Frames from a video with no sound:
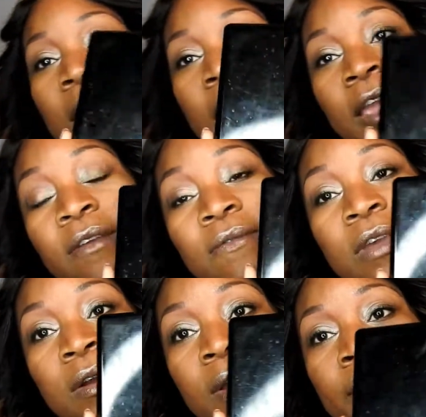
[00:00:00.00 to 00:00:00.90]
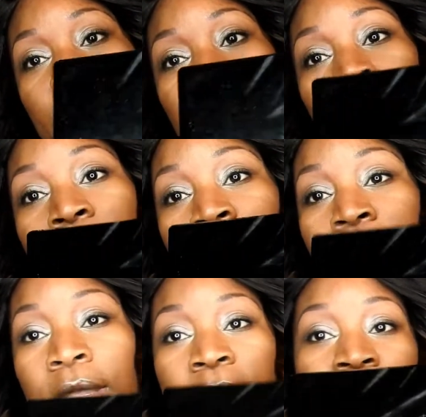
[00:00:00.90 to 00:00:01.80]
a very big
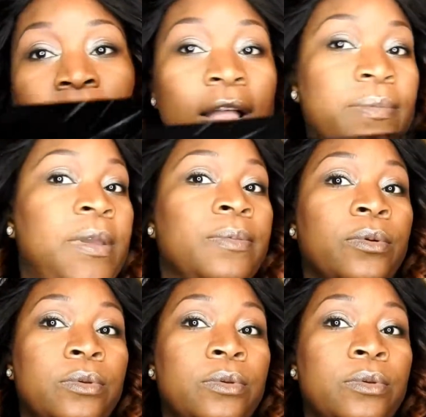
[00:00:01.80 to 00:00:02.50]
company that a lot of people